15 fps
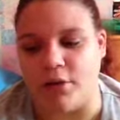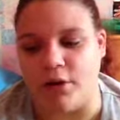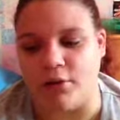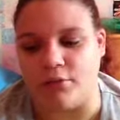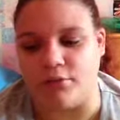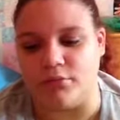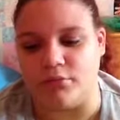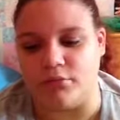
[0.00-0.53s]

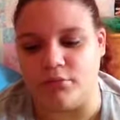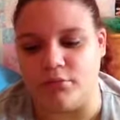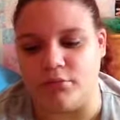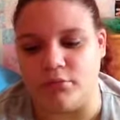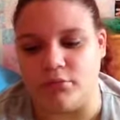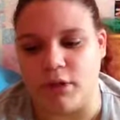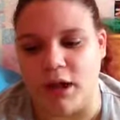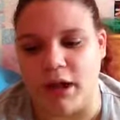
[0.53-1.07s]
don't
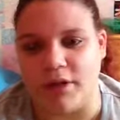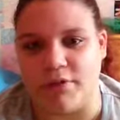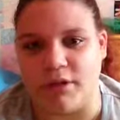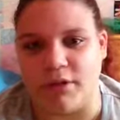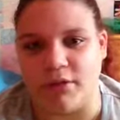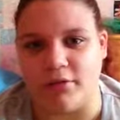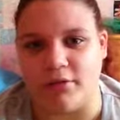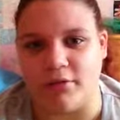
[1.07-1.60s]
have
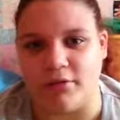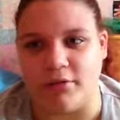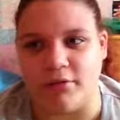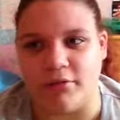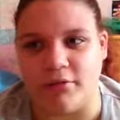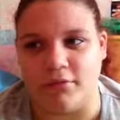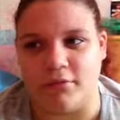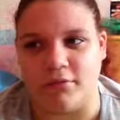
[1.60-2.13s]
it,
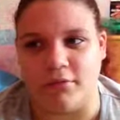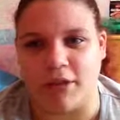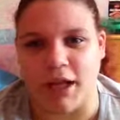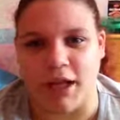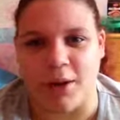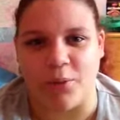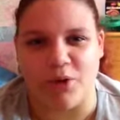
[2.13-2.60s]
like I